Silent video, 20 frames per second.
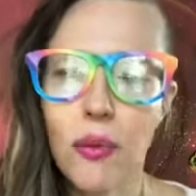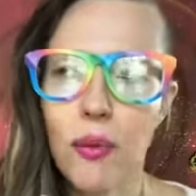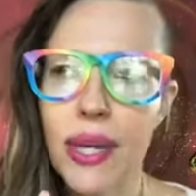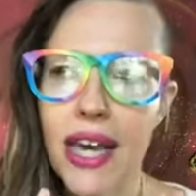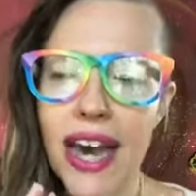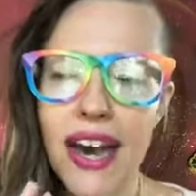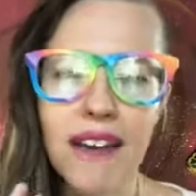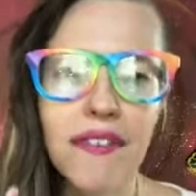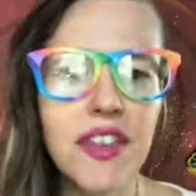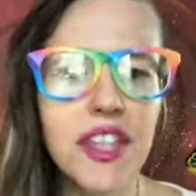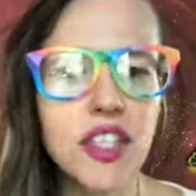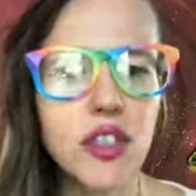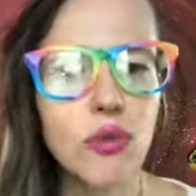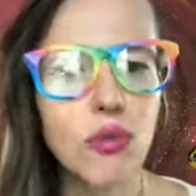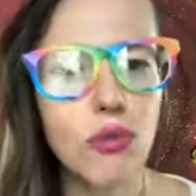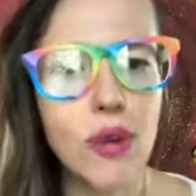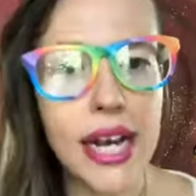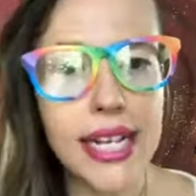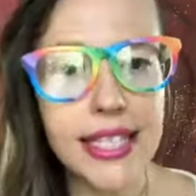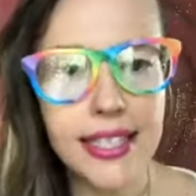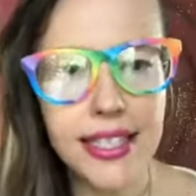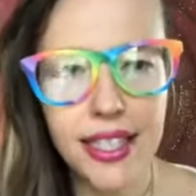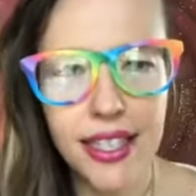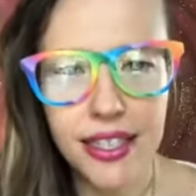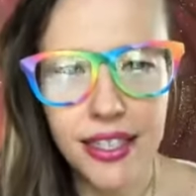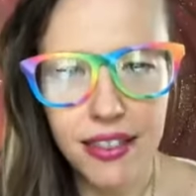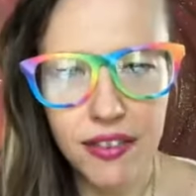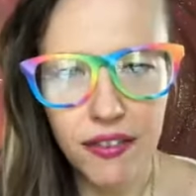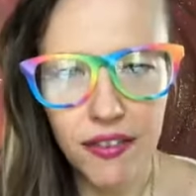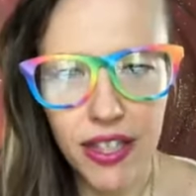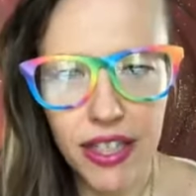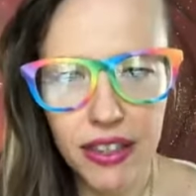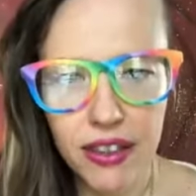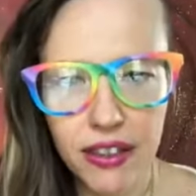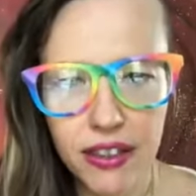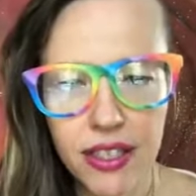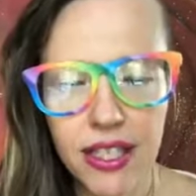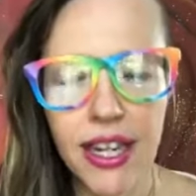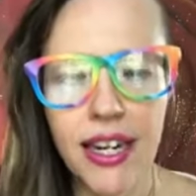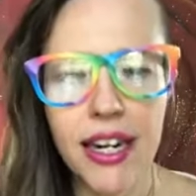We have this resonance field.